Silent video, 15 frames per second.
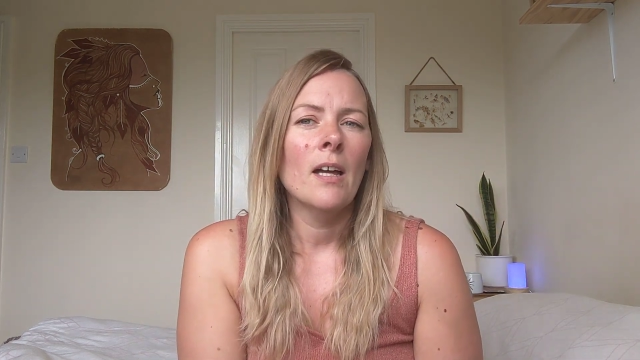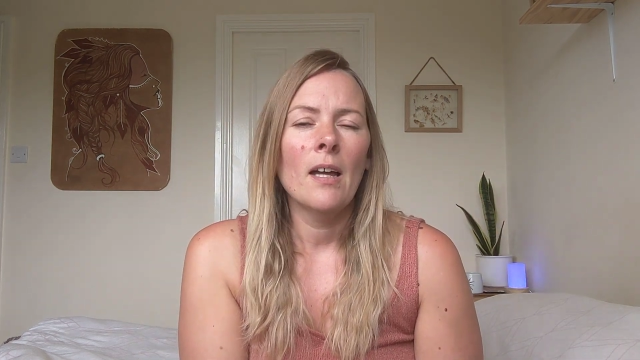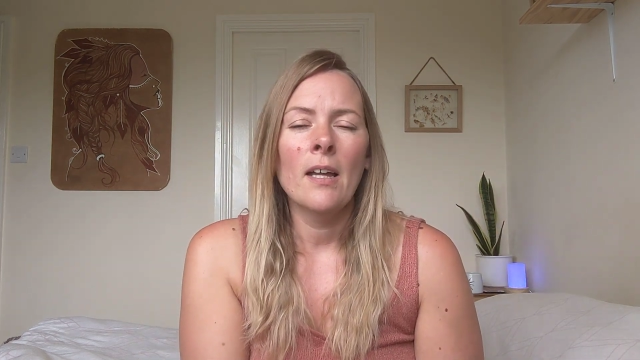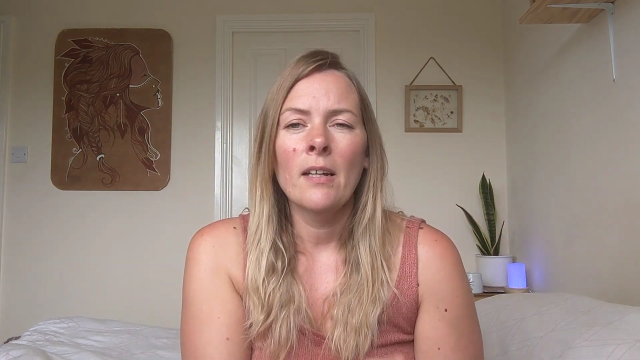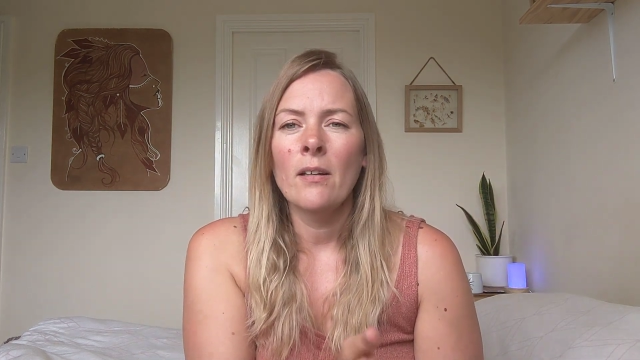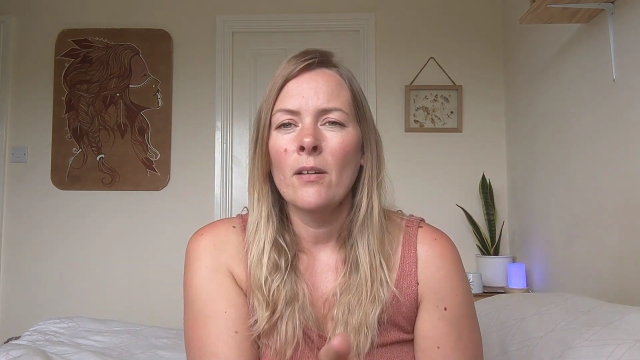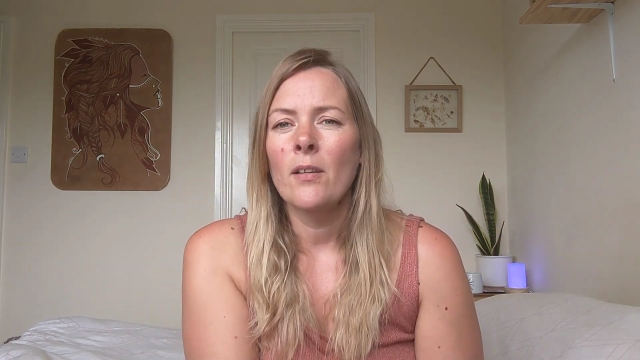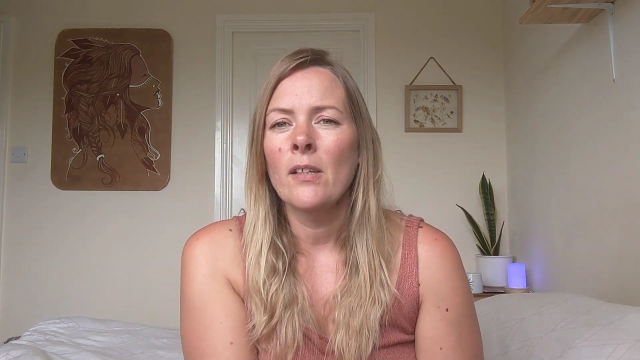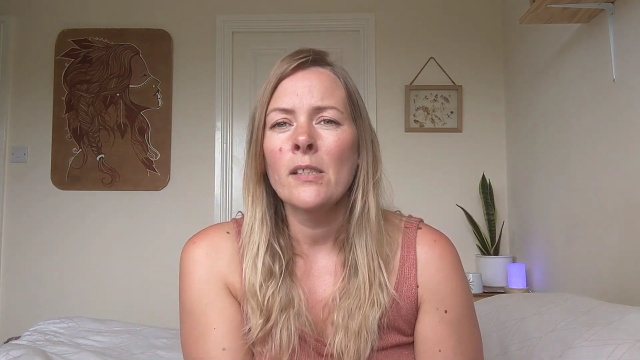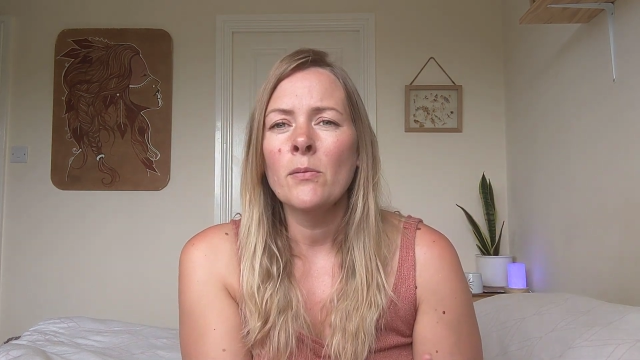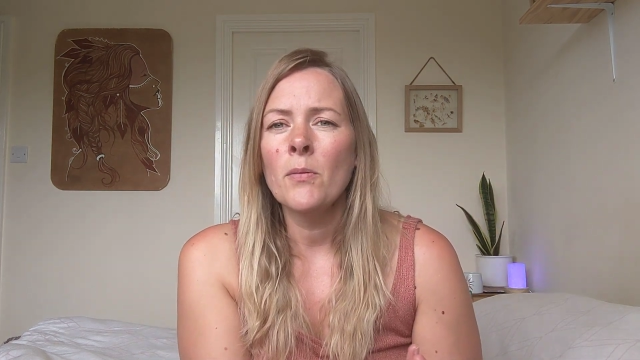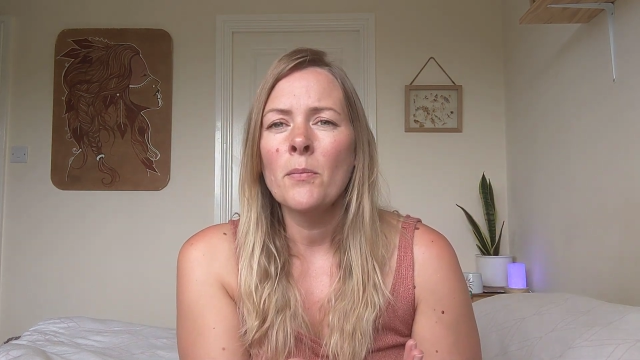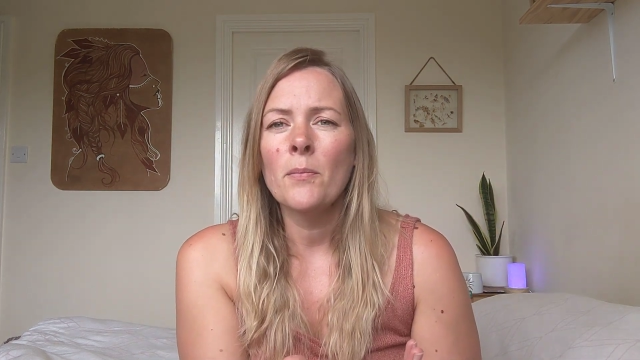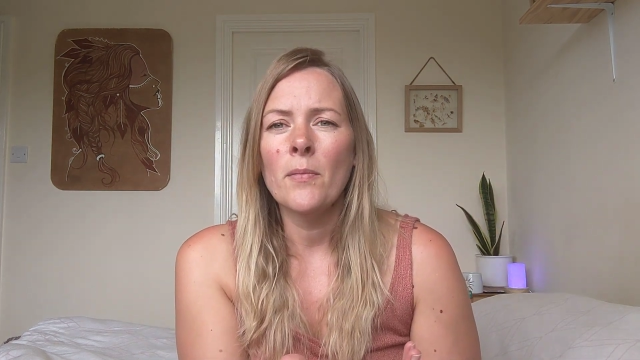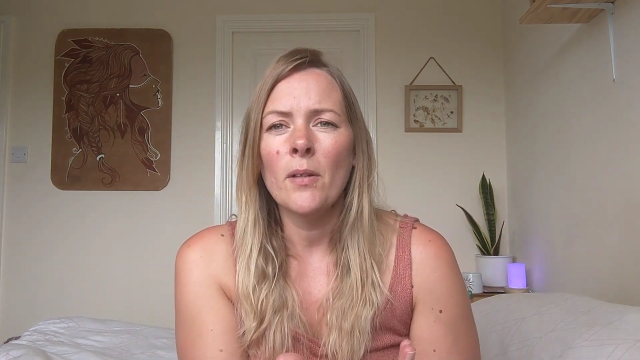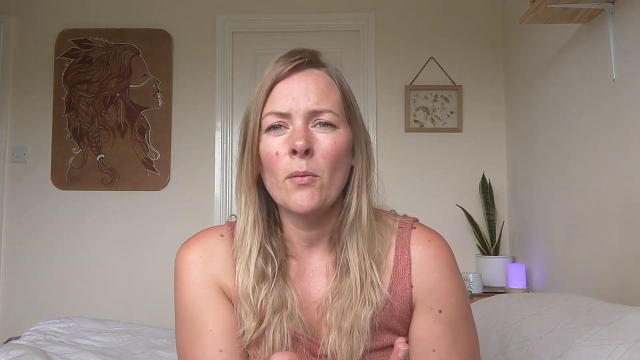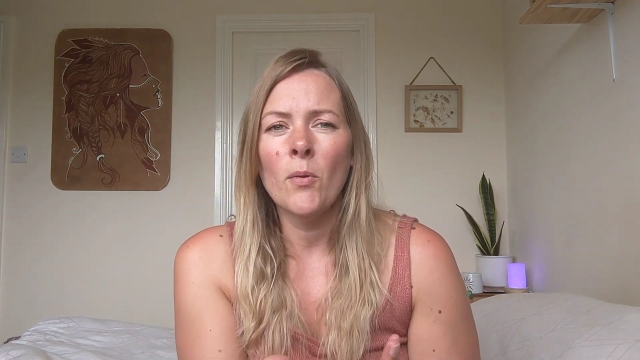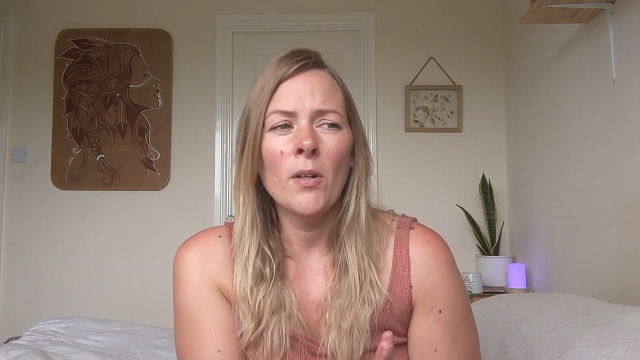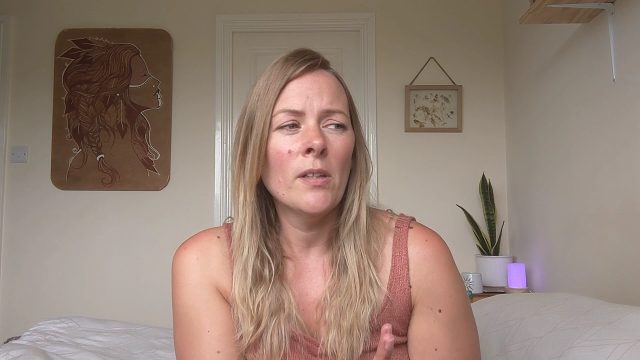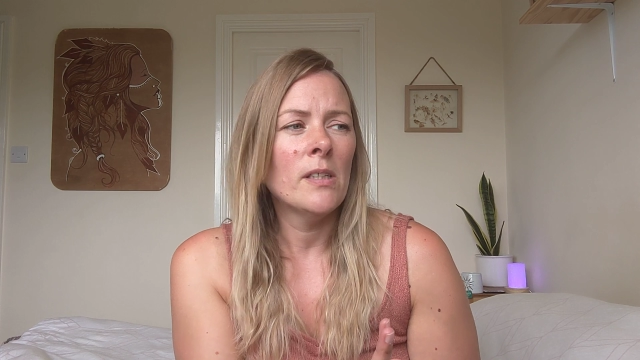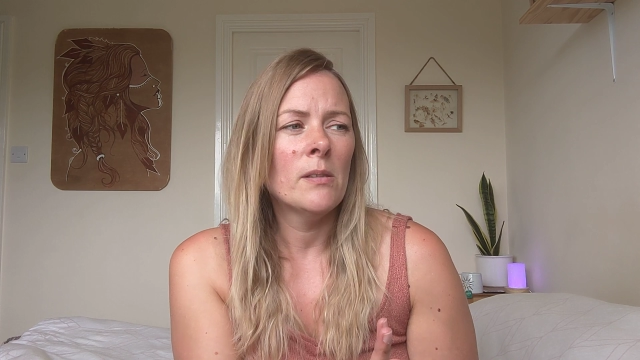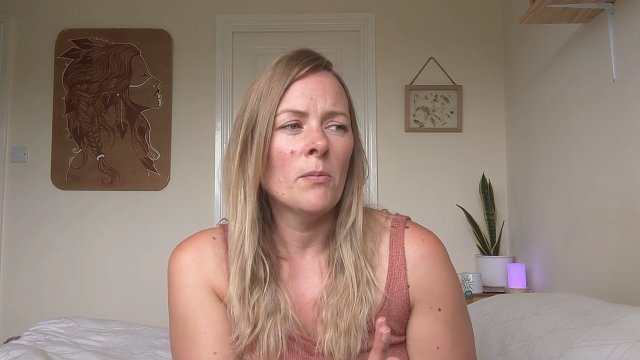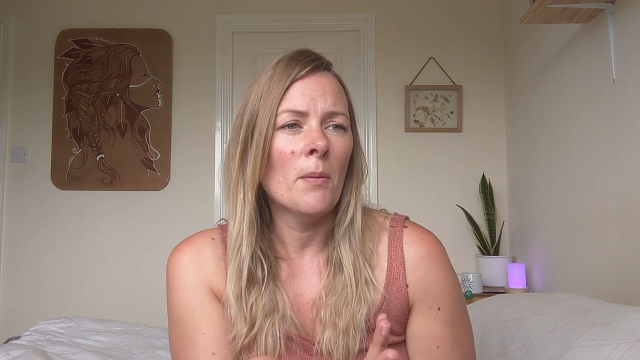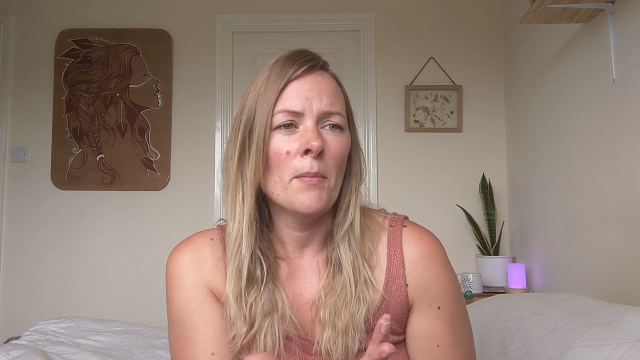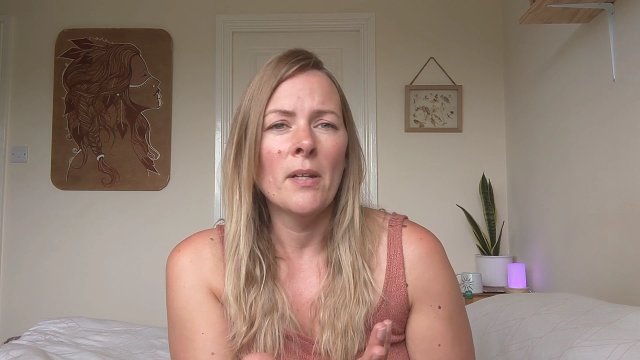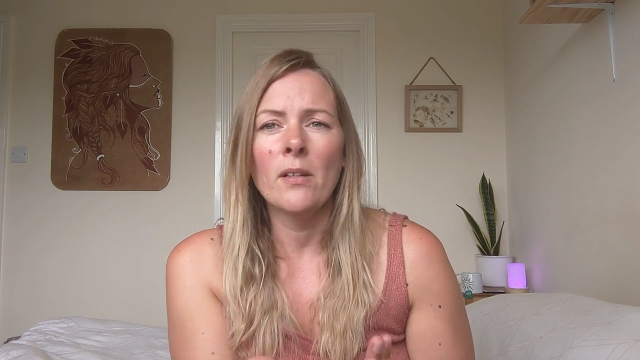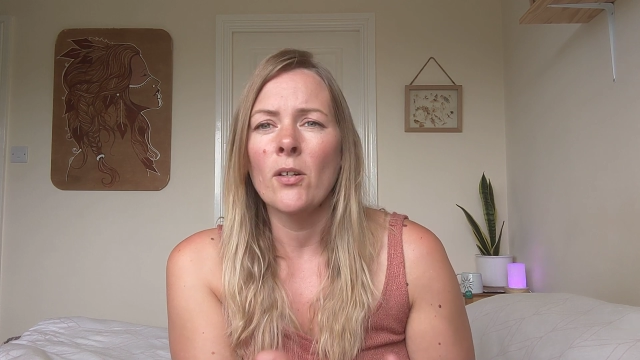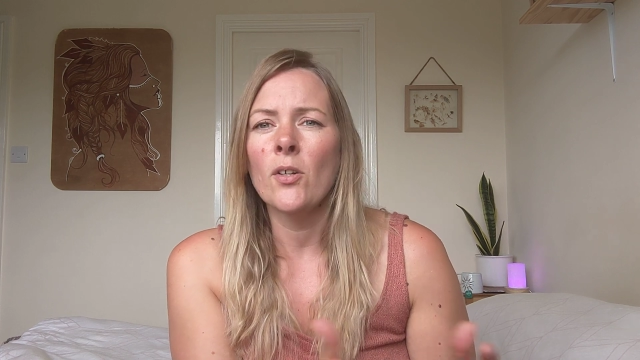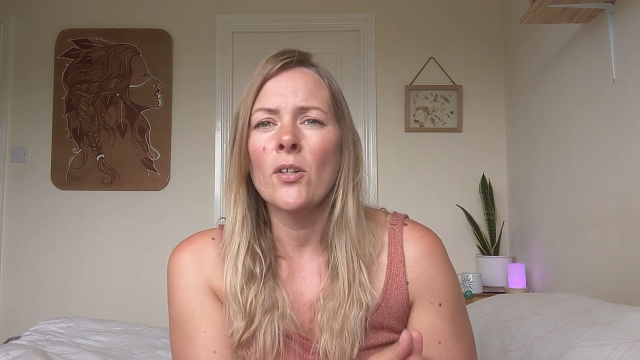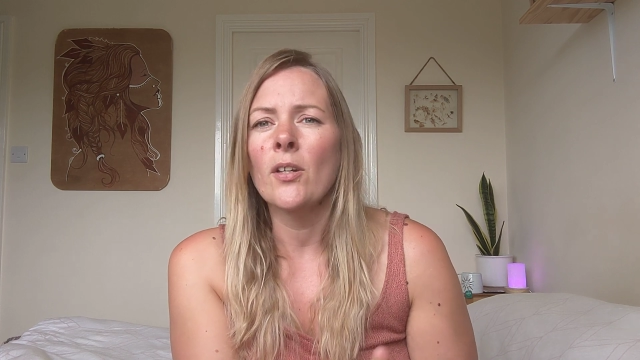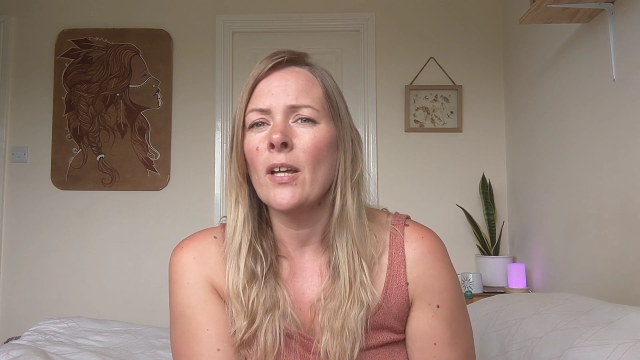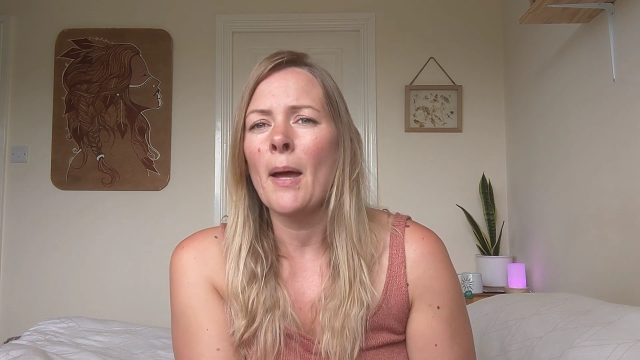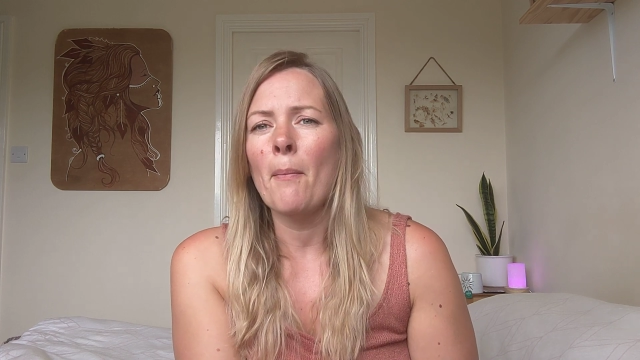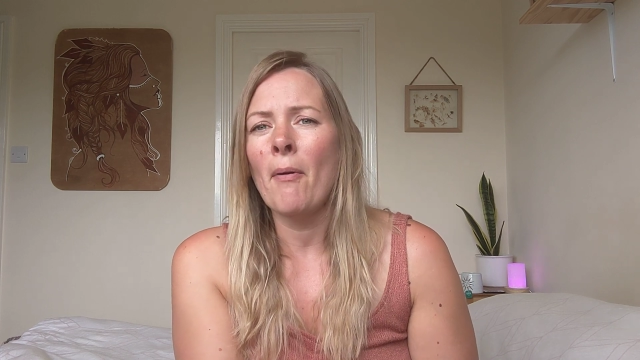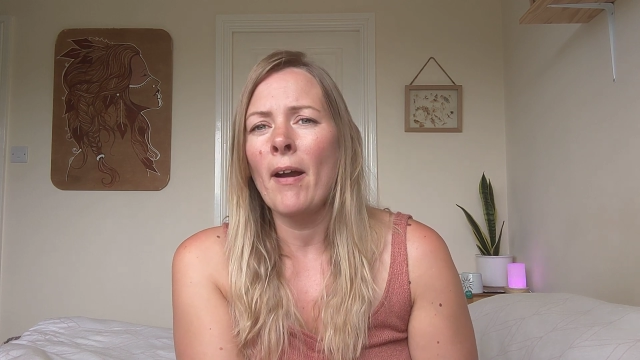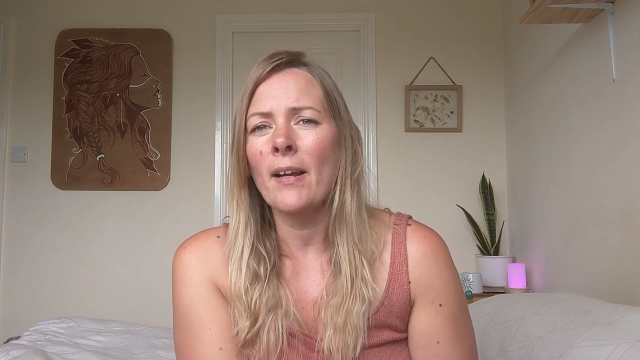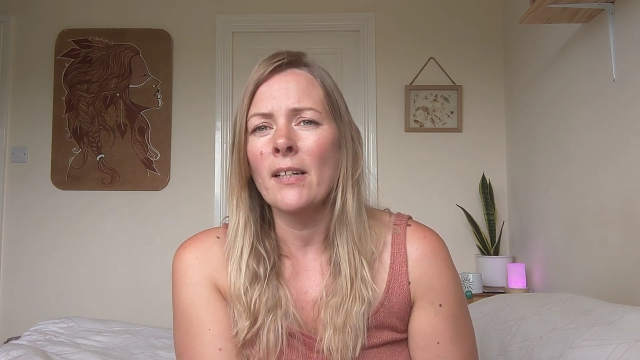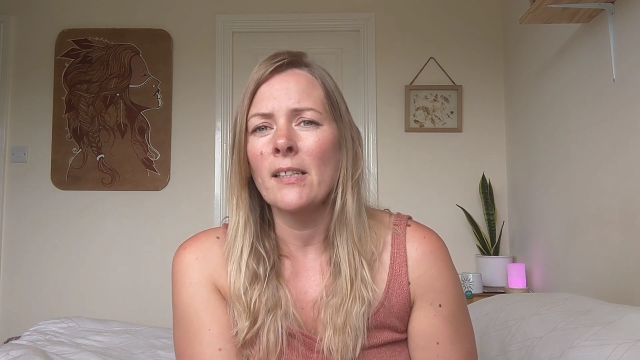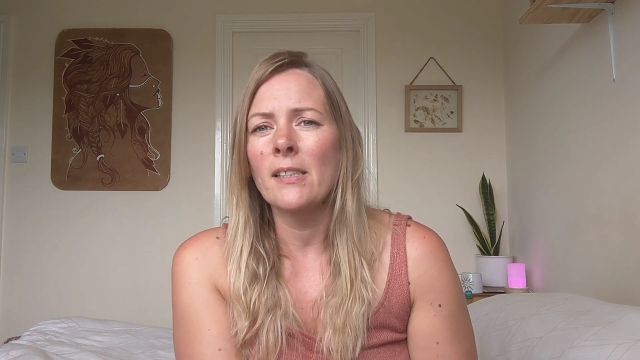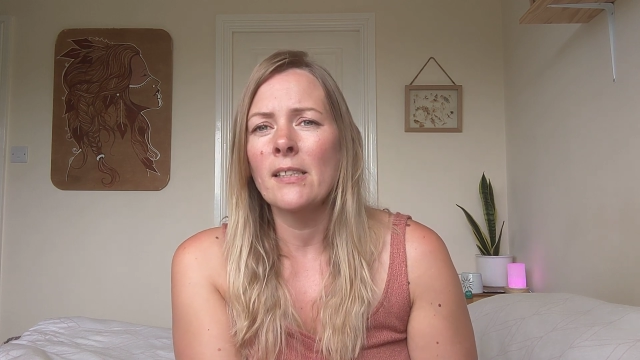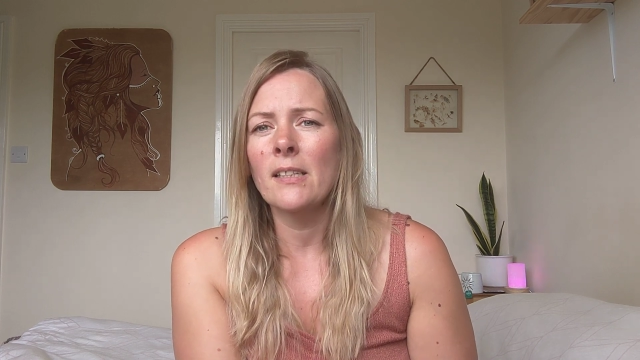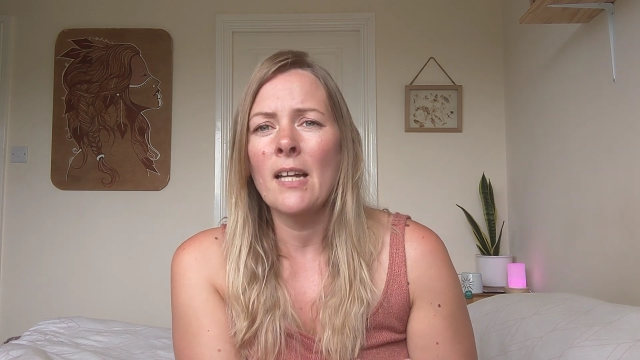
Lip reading: And this one of these women couldn't get pregnant,